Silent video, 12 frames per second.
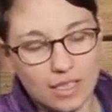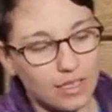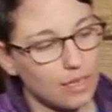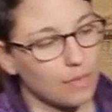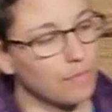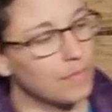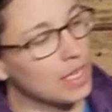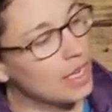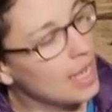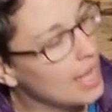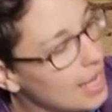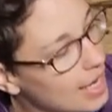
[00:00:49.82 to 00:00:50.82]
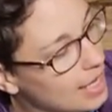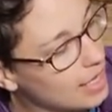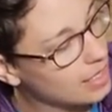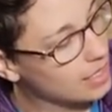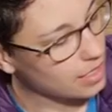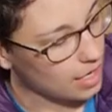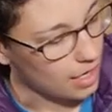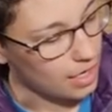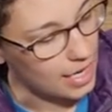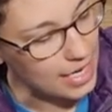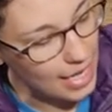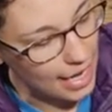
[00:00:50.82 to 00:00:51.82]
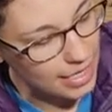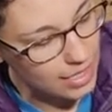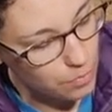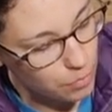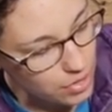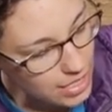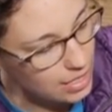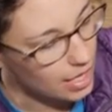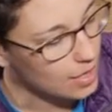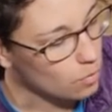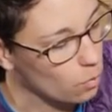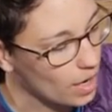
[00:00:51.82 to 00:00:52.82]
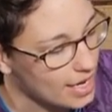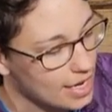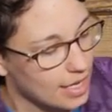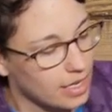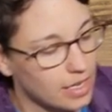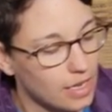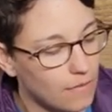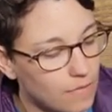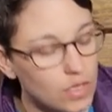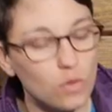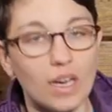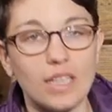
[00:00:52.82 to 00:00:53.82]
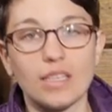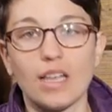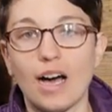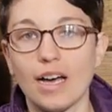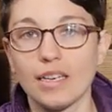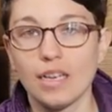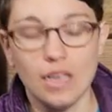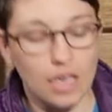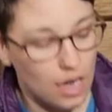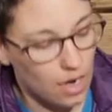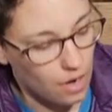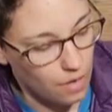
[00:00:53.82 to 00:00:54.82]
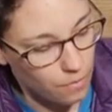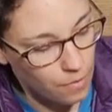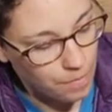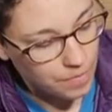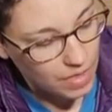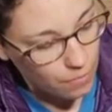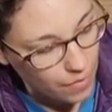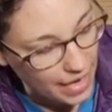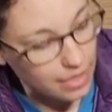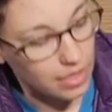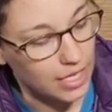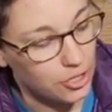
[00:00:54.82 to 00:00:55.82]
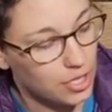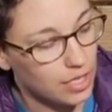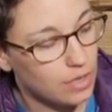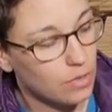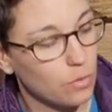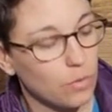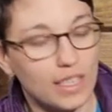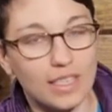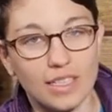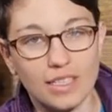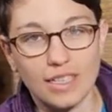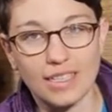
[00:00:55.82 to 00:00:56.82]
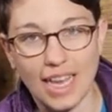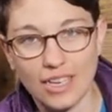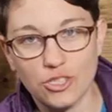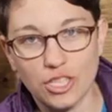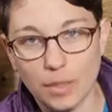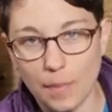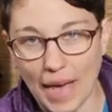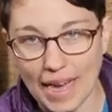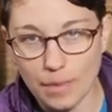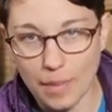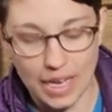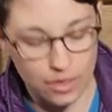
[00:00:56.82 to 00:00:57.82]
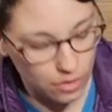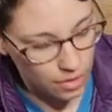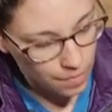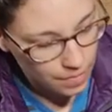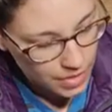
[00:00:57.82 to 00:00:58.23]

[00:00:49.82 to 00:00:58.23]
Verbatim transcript: system. And uh, again, it's pretty lightweight. It gives you a lot of ventilation with this tension back panel.